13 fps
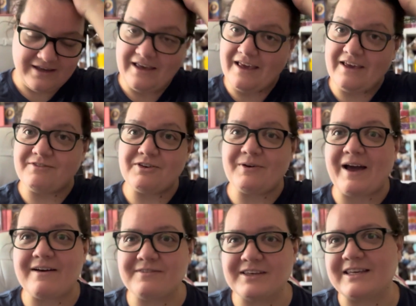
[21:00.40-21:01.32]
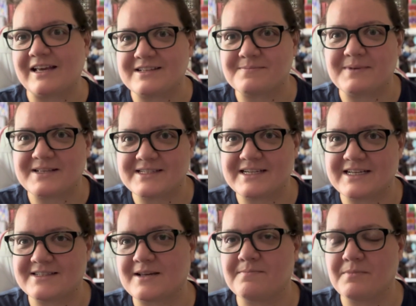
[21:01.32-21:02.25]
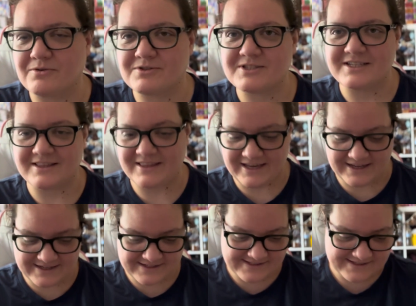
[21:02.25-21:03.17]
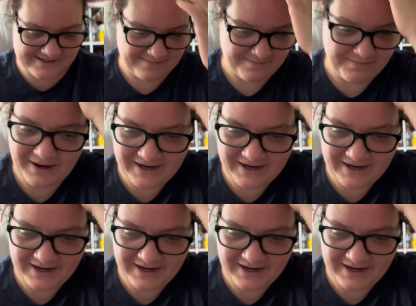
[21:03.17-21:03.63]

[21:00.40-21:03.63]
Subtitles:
If you haven't guessed my stance on most things by